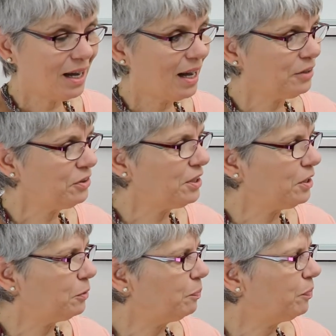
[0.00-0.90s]
I
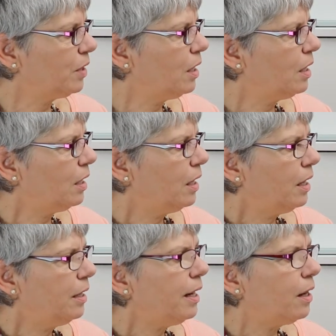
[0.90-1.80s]
continue.
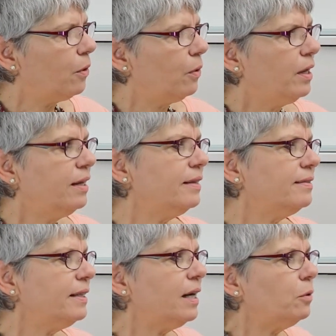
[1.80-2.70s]
Now, let's
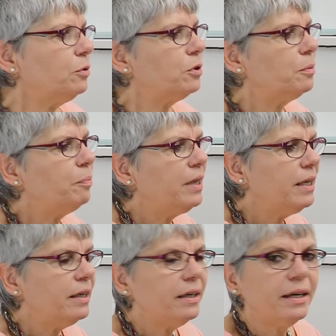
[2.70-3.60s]
see how to
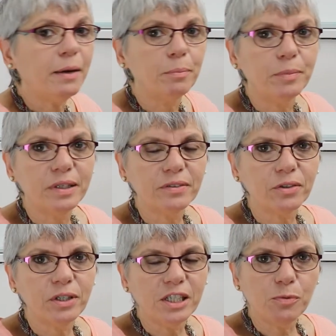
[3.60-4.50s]
compare numbers
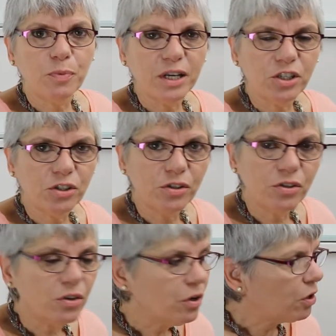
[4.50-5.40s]
or
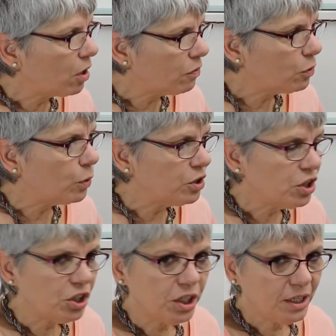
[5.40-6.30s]
expressions of
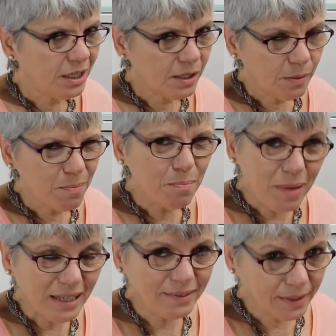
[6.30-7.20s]
quantity is
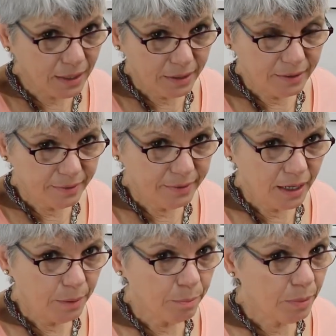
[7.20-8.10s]
basically the
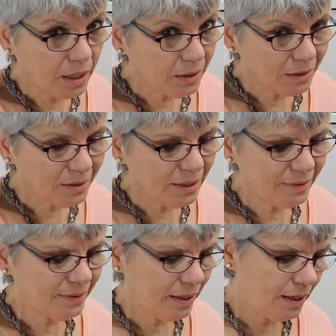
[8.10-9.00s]
same, but there
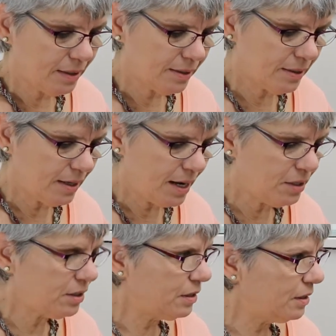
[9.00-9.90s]
is a
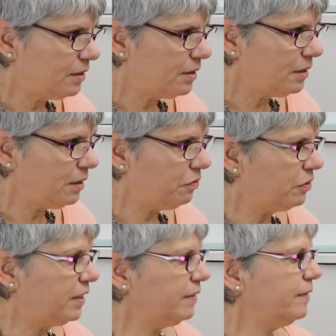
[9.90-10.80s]
slight
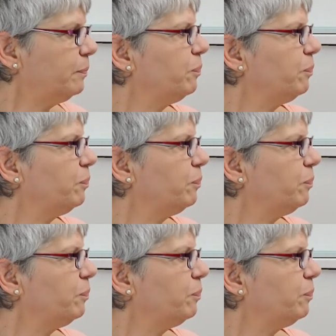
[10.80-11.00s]
difference.